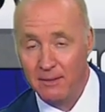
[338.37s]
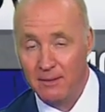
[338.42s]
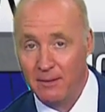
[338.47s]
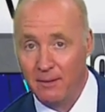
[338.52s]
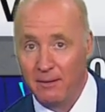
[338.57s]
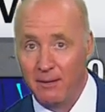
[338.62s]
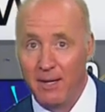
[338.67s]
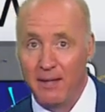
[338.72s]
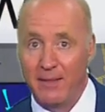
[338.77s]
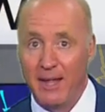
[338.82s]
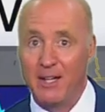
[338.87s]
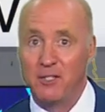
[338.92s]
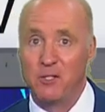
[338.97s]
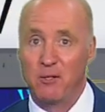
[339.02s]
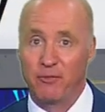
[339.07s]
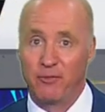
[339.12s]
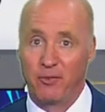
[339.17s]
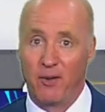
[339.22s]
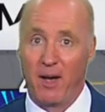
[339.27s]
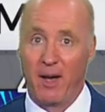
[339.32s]
All right, that's your
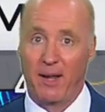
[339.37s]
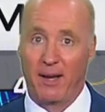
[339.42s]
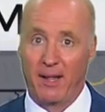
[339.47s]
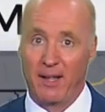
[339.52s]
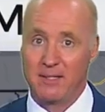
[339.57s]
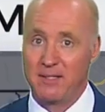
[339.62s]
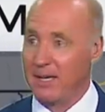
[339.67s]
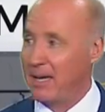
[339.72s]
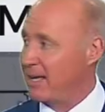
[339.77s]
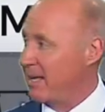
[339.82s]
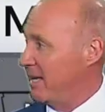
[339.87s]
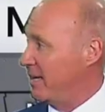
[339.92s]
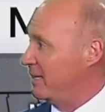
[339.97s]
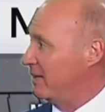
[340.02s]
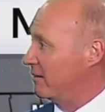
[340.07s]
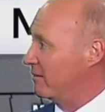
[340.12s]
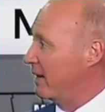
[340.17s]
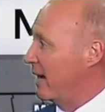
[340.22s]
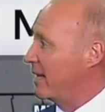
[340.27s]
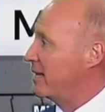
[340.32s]
Friday. That's how you end
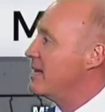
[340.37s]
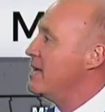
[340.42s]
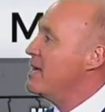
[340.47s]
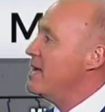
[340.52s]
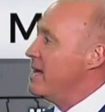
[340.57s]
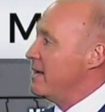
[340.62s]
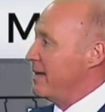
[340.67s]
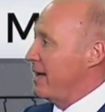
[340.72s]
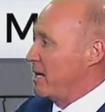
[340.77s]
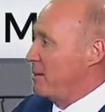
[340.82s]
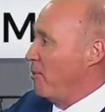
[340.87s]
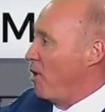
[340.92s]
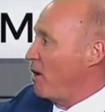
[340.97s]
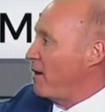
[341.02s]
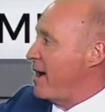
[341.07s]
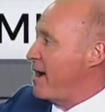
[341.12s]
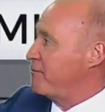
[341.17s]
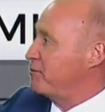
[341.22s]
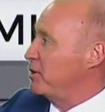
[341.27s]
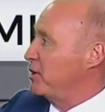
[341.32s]
it, right? Now, tomorrow
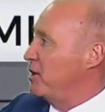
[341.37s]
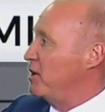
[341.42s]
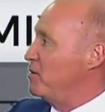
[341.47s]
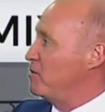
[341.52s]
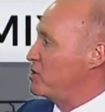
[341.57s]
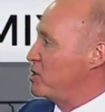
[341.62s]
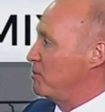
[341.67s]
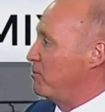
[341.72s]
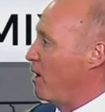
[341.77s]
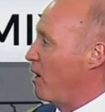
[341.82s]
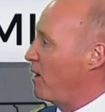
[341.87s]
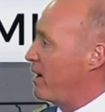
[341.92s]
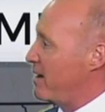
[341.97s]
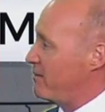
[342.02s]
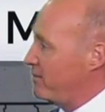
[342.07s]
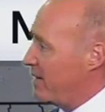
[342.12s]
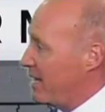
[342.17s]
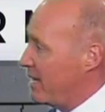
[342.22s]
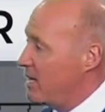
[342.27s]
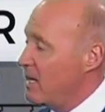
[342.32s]
afternoon, tomorrow
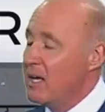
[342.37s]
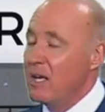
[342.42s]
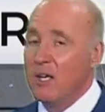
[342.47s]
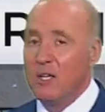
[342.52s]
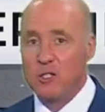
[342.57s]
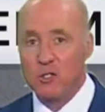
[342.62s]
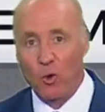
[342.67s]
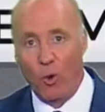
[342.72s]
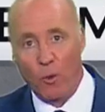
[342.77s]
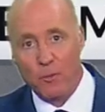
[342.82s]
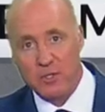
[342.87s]
evening, storm